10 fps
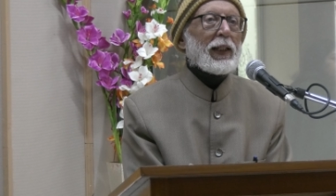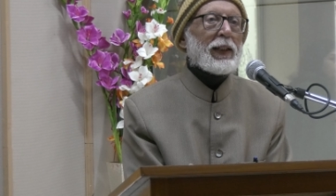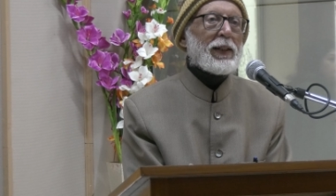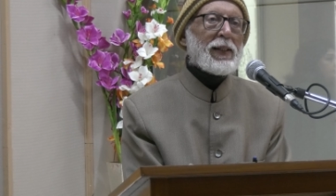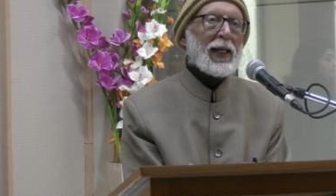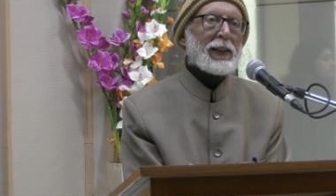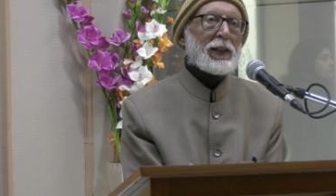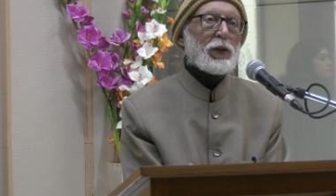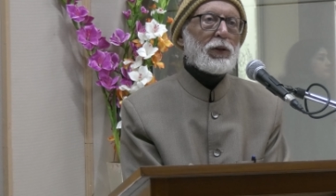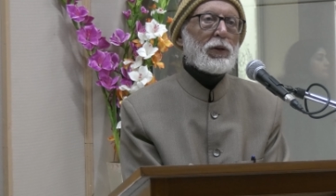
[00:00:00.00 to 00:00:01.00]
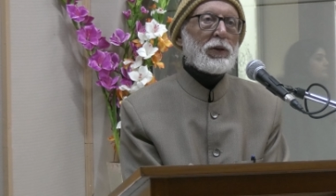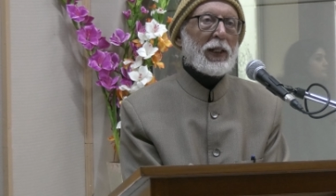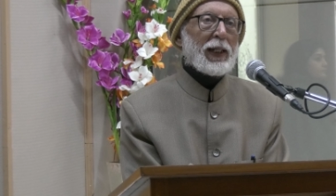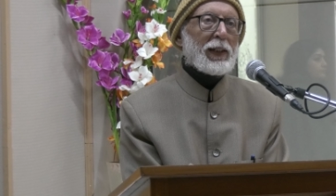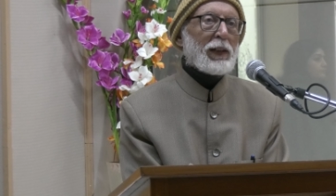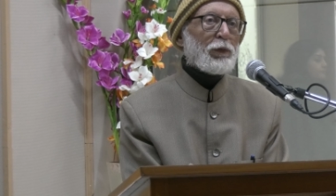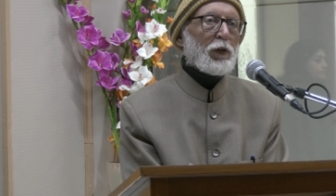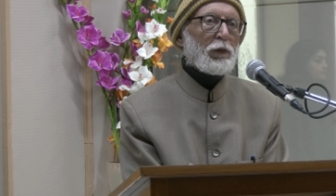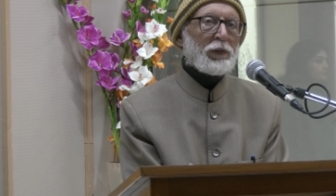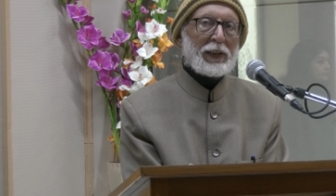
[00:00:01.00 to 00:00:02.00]
he decided to go to England
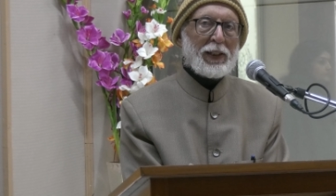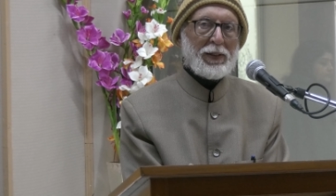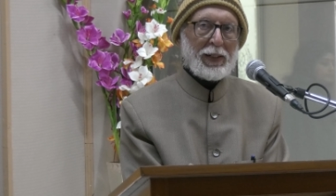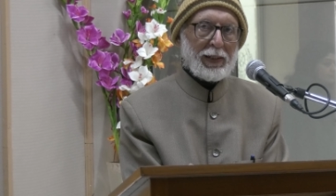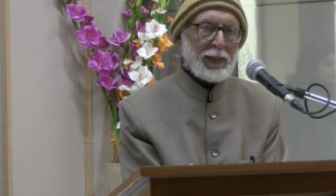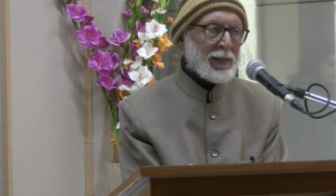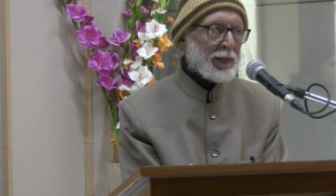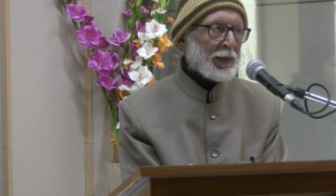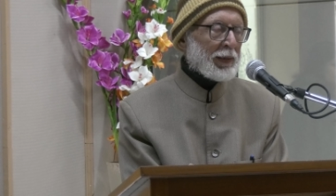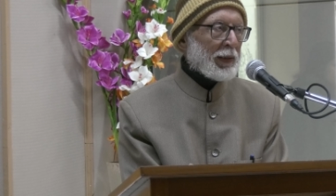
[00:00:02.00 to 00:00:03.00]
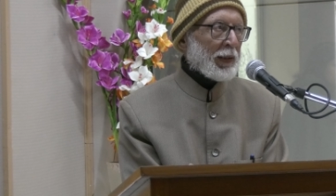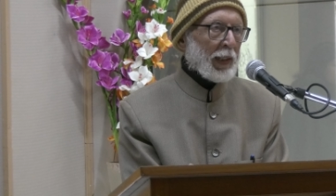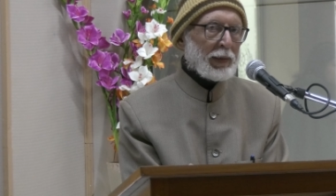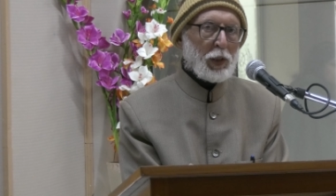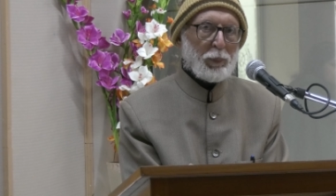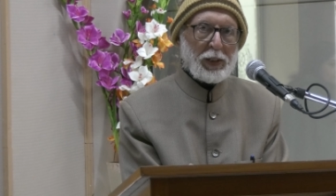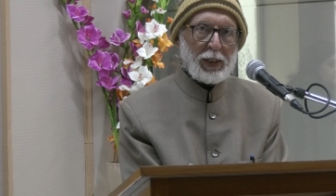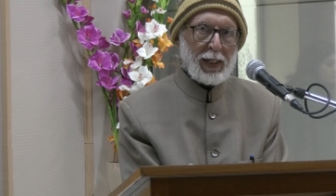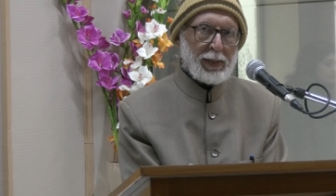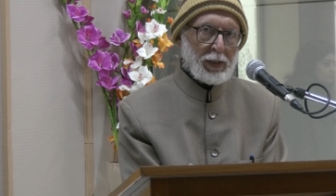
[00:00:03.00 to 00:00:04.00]
for further studies, and the
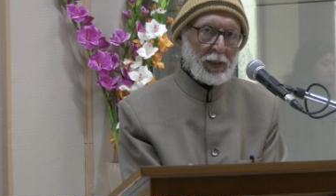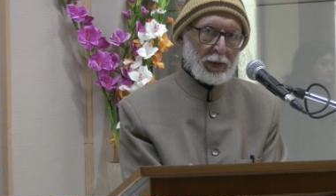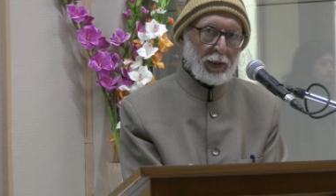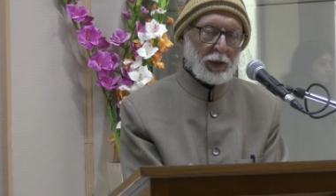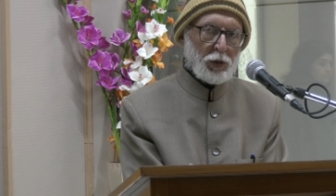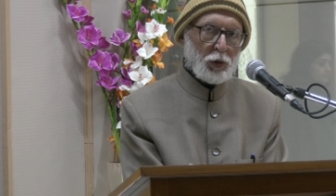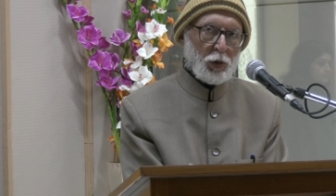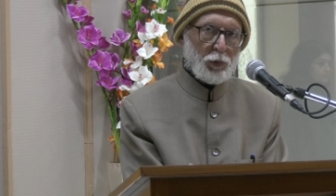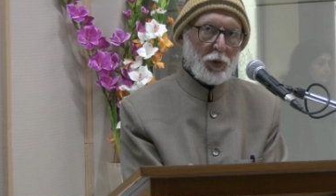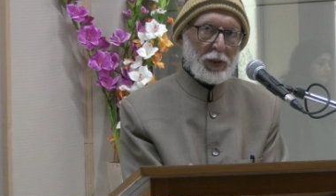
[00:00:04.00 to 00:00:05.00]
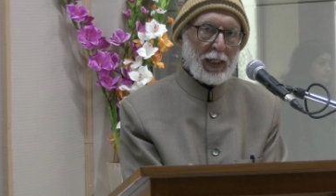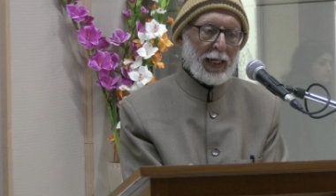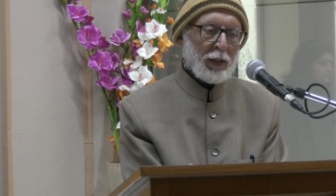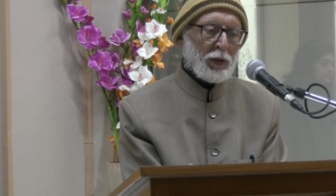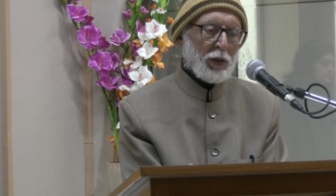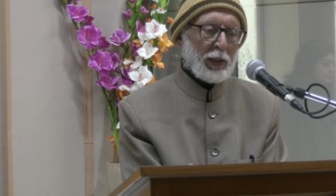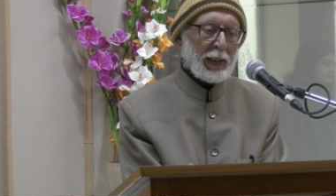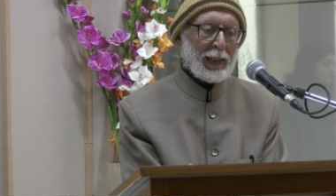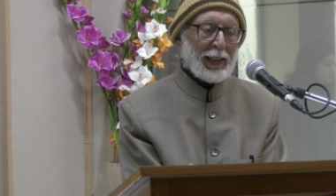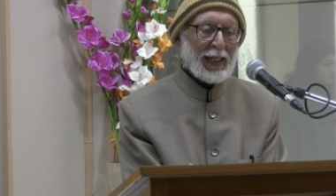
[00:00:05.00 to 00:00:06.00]
specialization that he chose was
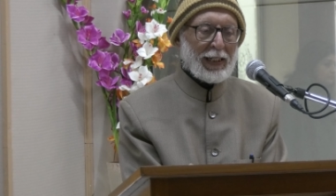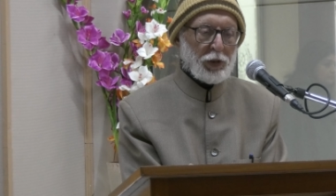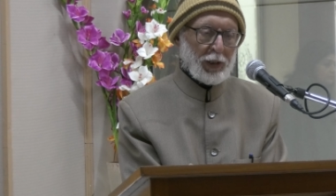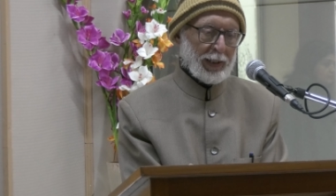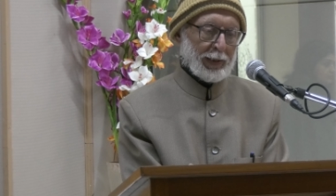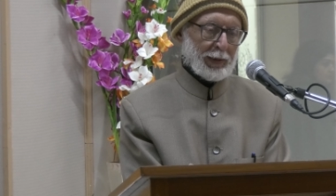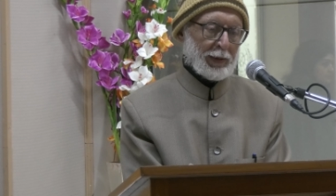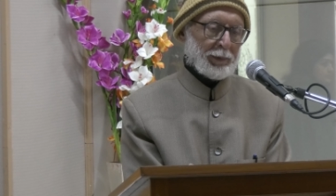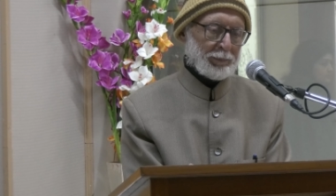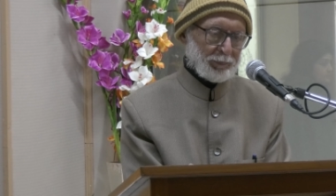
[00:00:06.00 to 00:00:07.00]
aeronautical engineering.